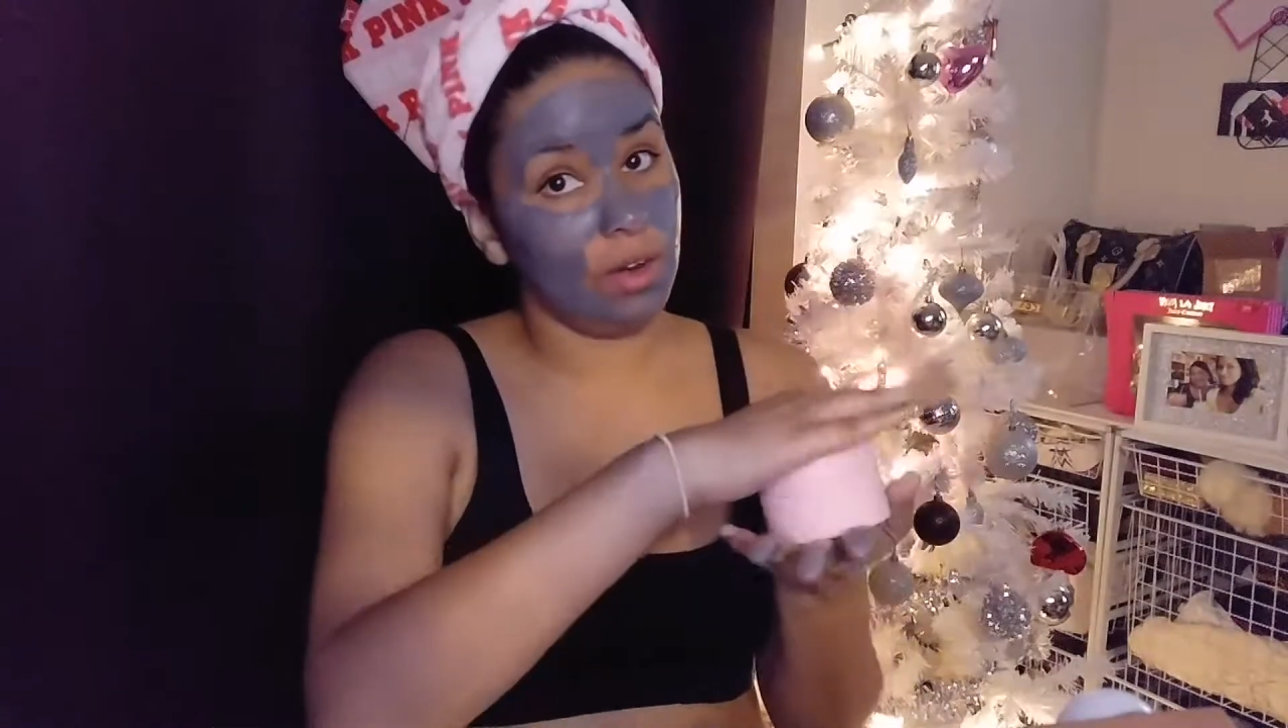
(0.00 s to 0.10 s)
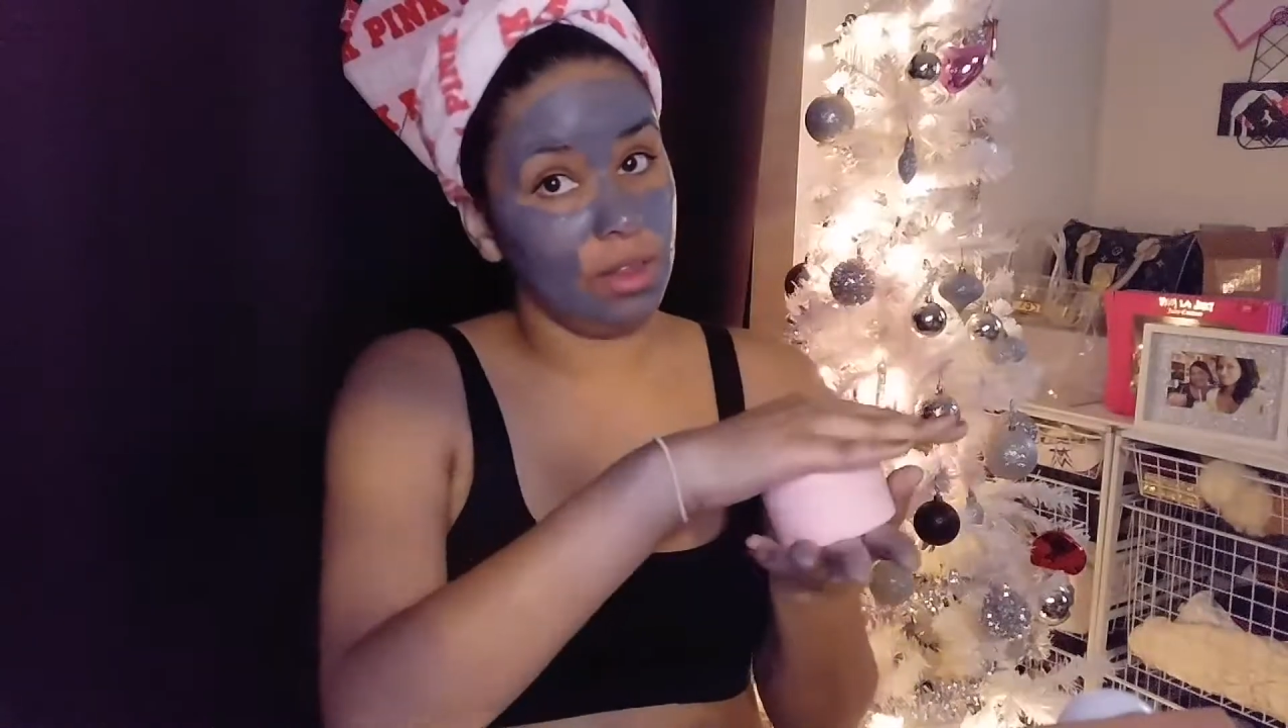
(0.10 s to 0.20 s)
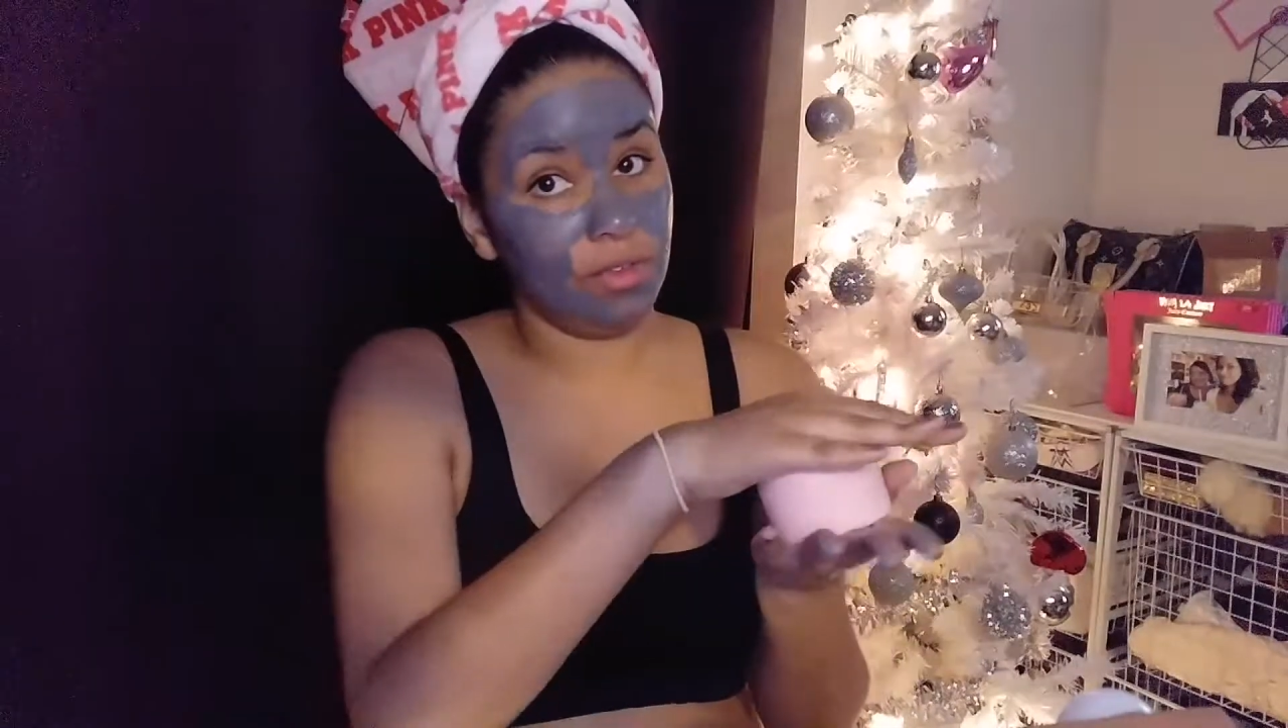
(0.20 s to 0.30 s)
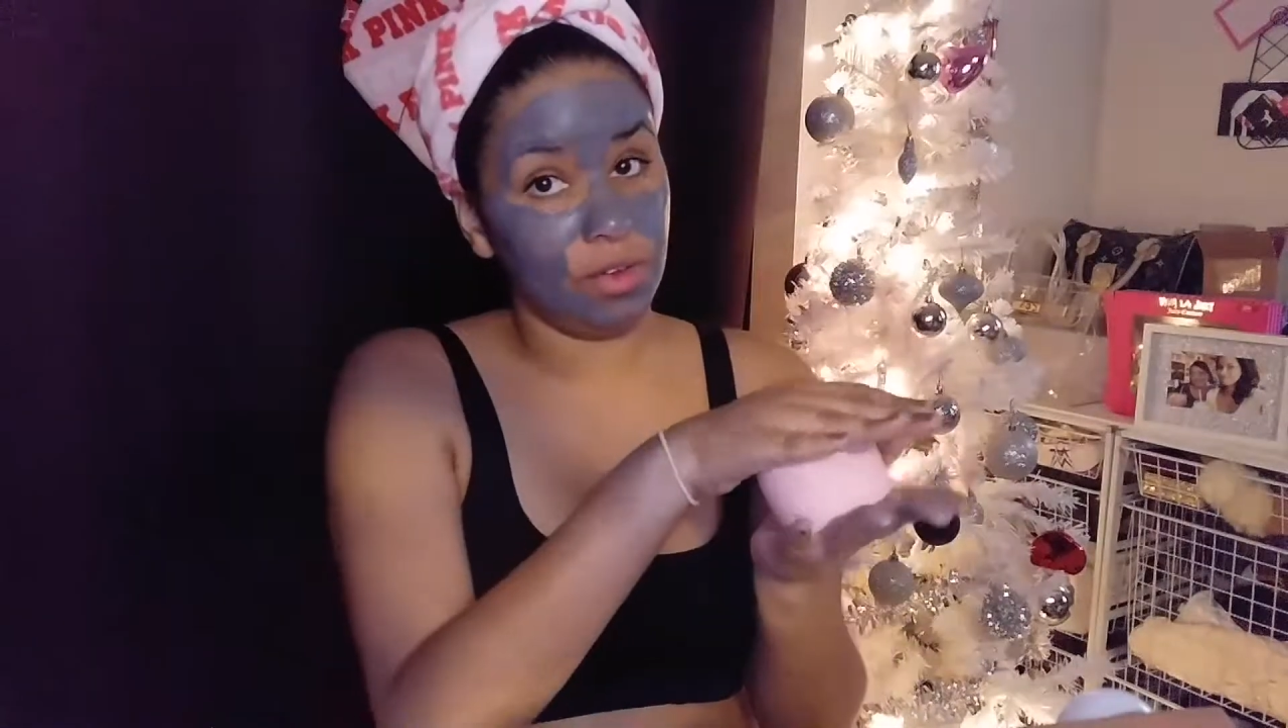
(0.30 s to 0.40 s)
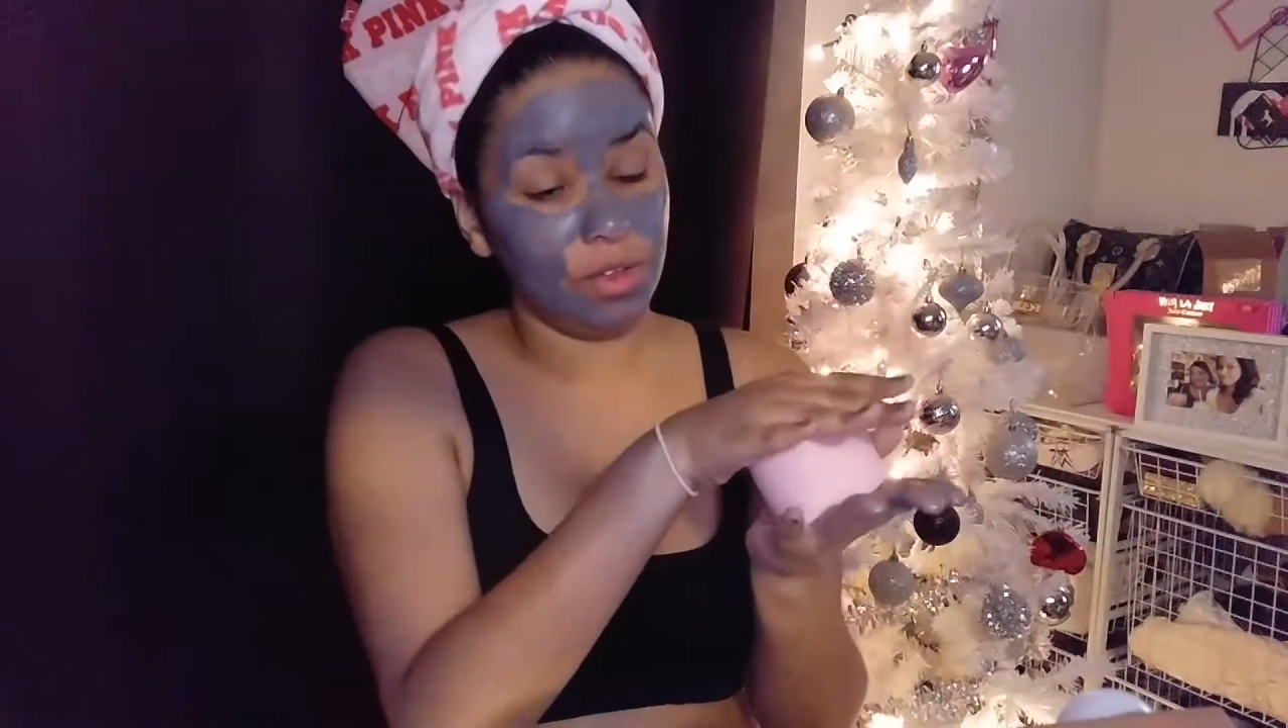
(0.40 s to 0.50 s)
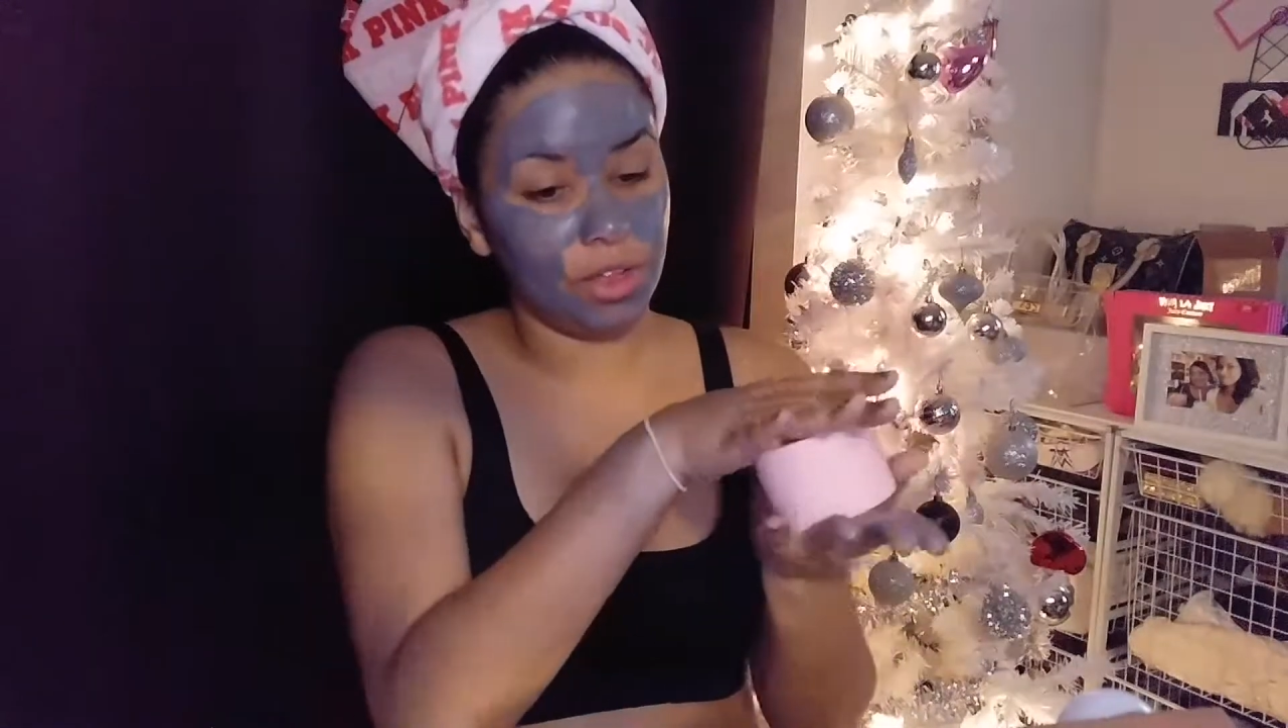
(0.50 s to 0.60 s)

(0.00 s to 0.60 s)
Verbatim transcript: on the full